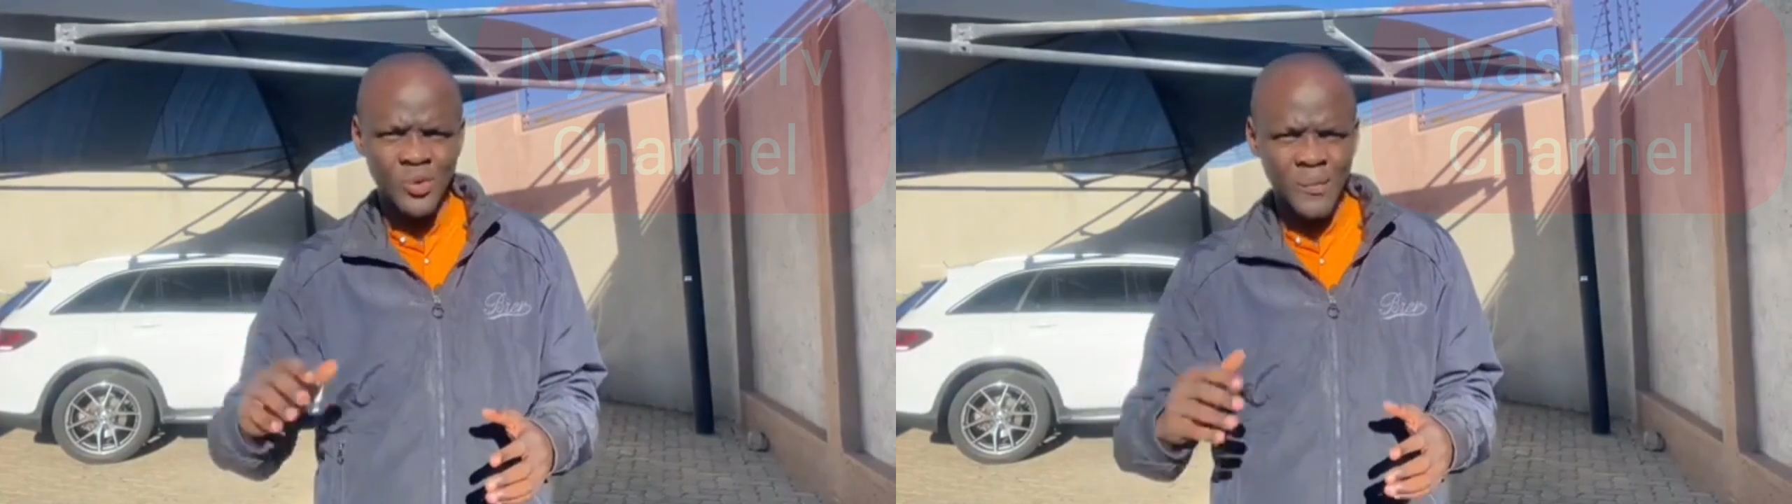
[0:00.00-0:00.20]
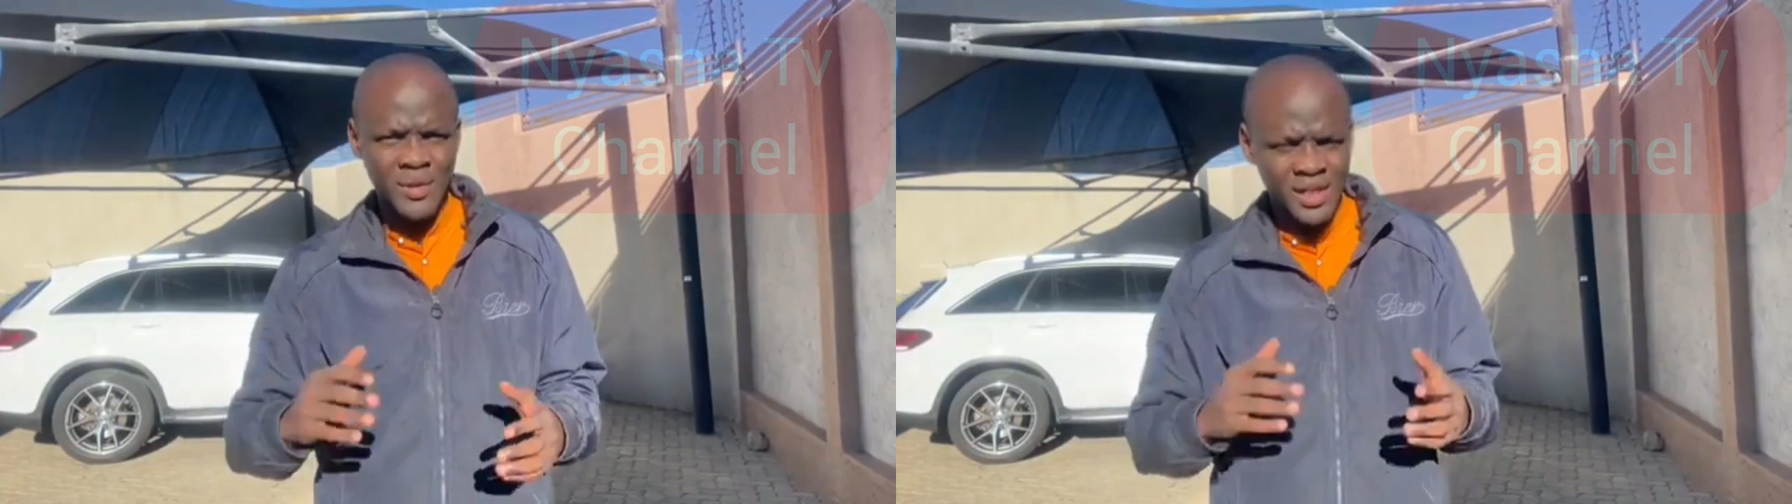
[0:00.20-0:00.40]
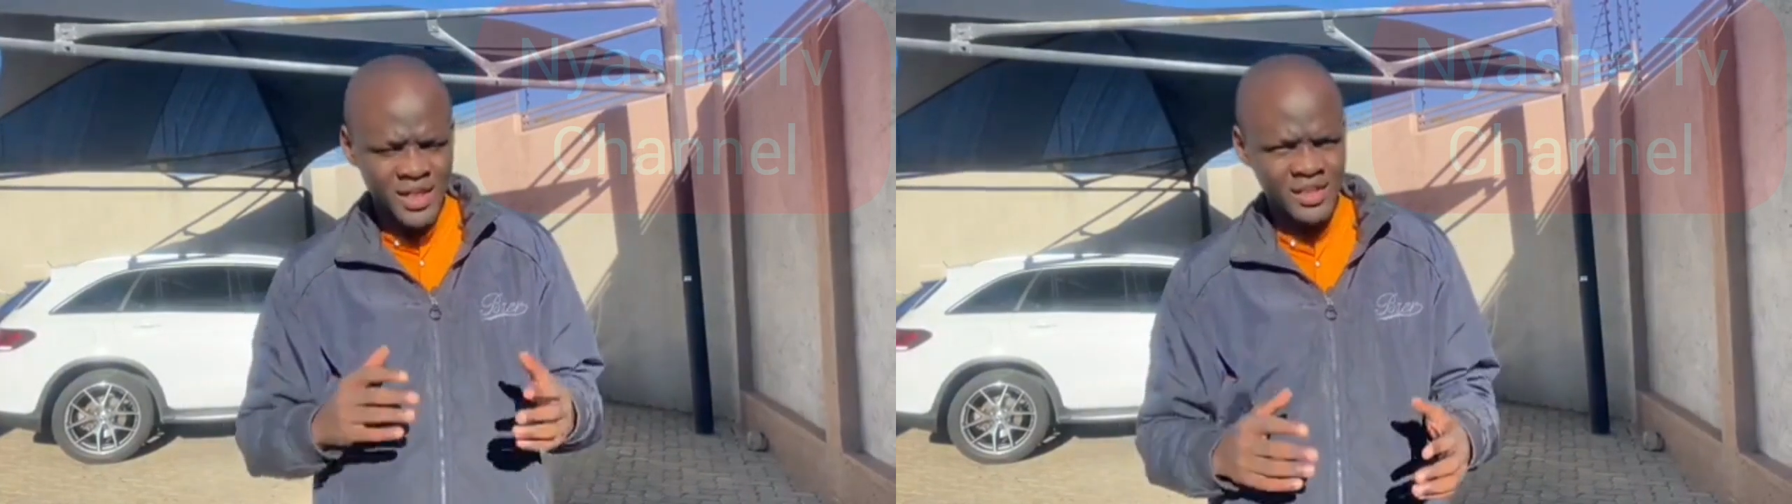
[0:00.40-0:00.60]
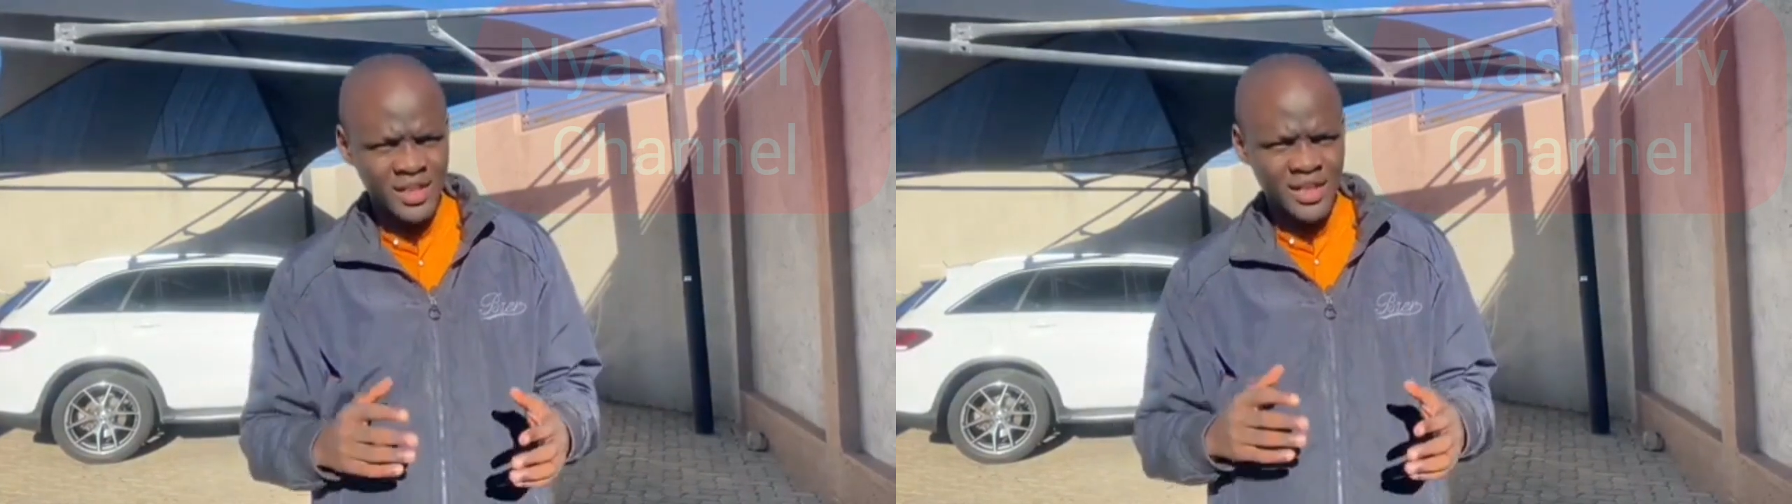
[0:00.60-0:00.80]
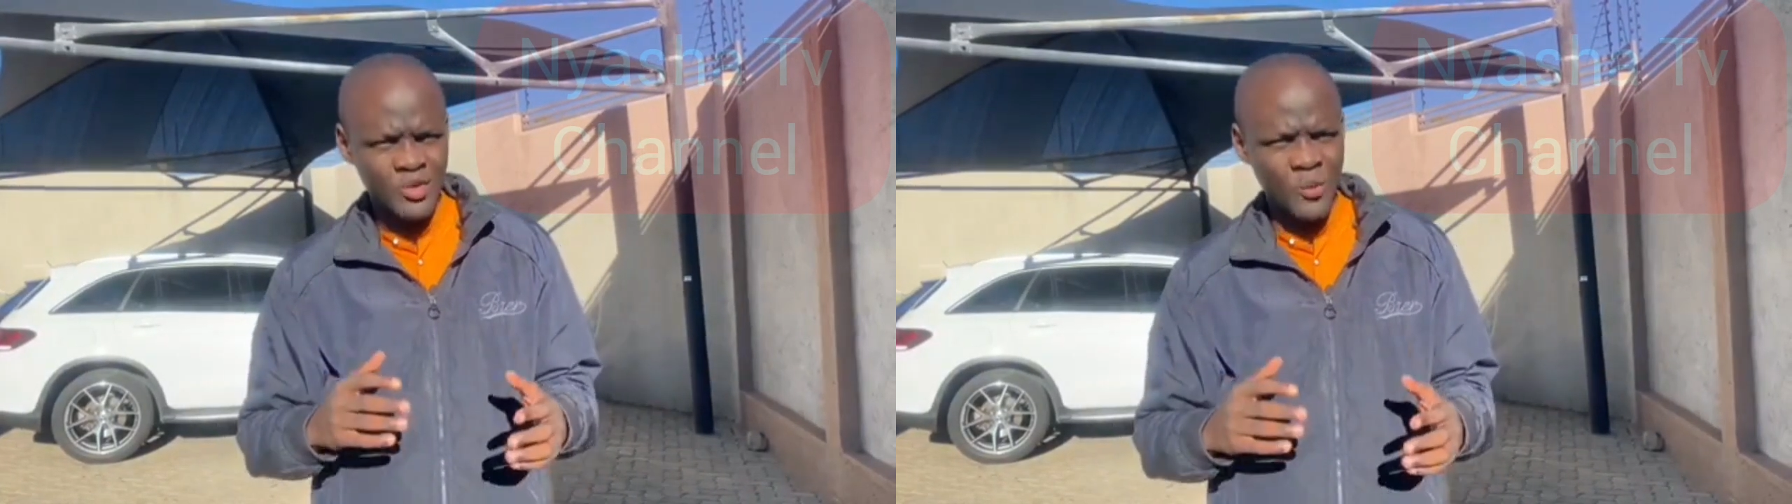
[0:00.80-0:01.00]
will be
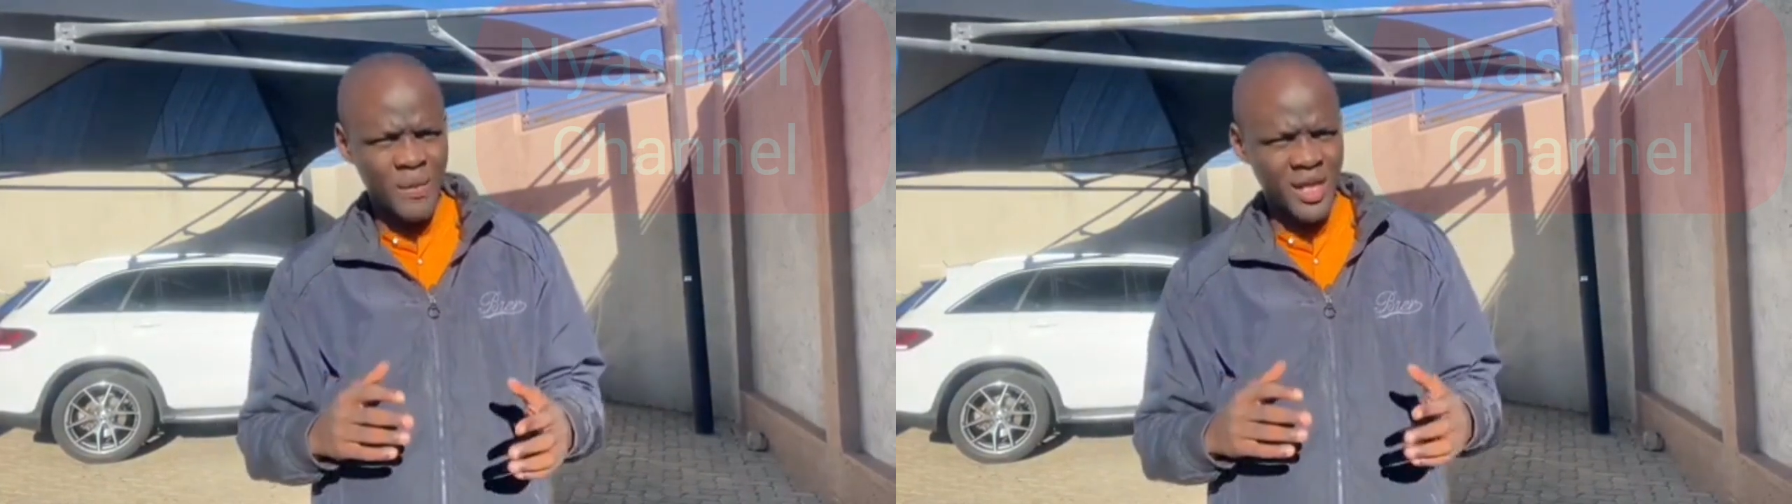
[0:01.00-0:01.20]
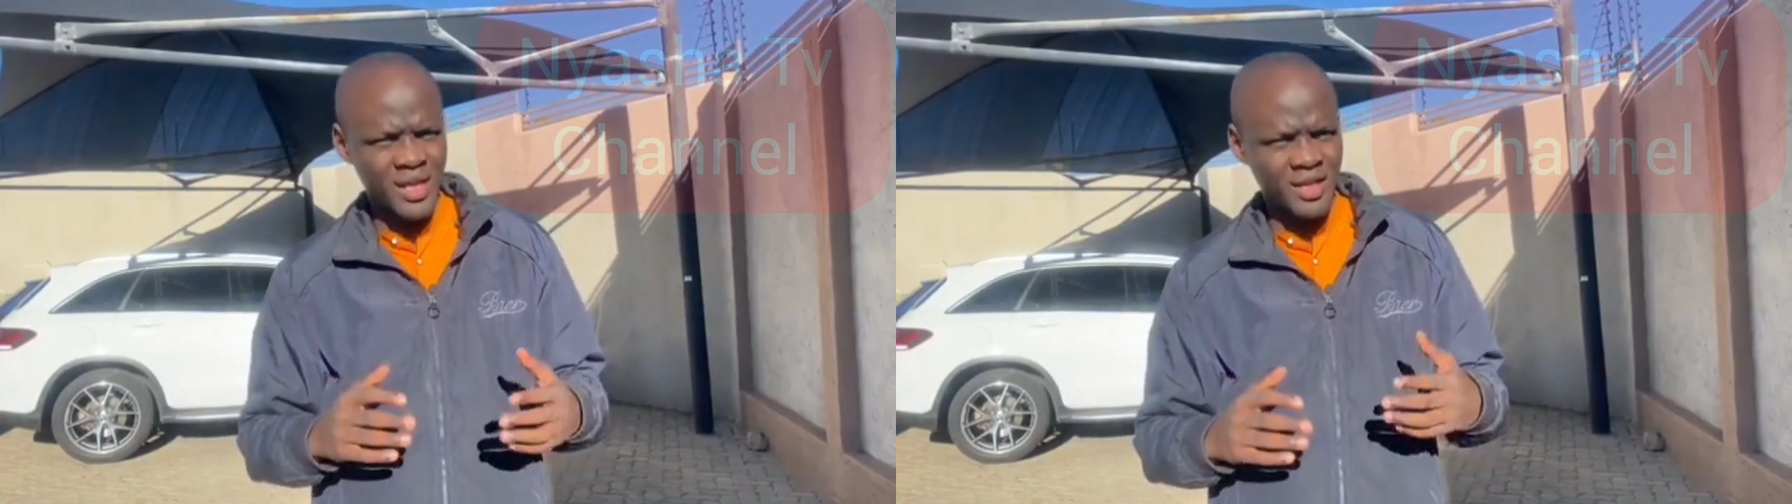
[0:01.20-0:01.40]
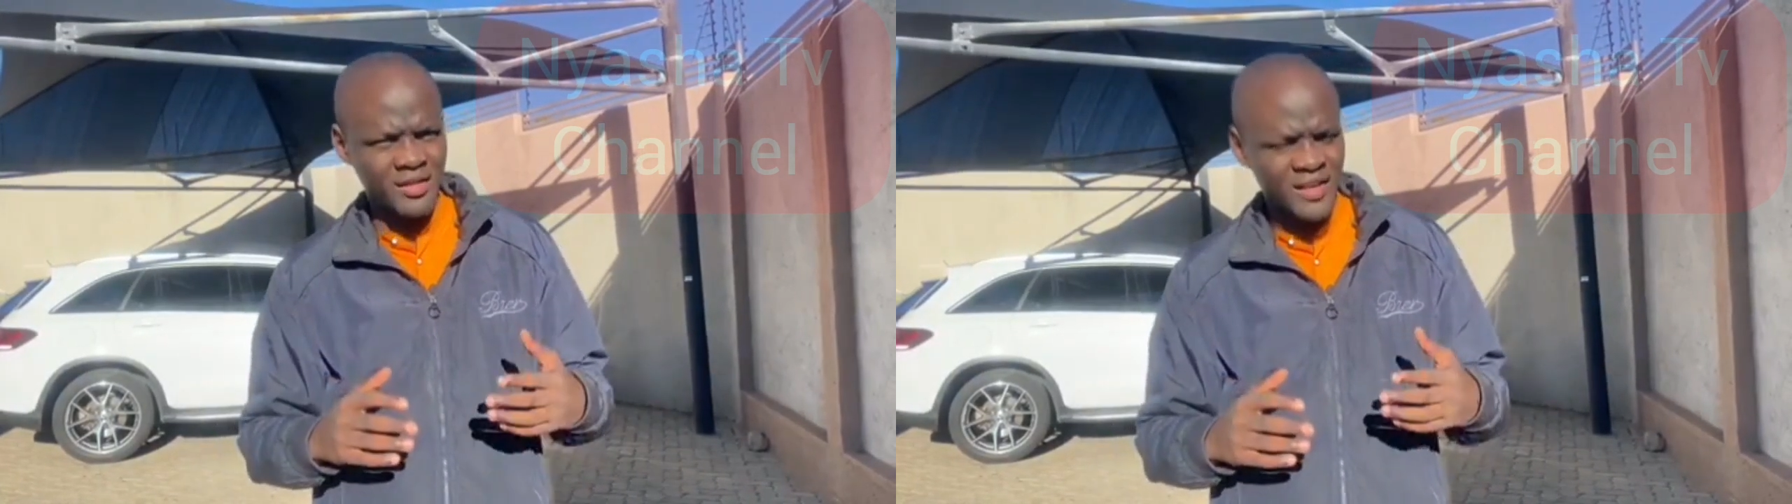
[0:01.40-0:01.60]
listened to by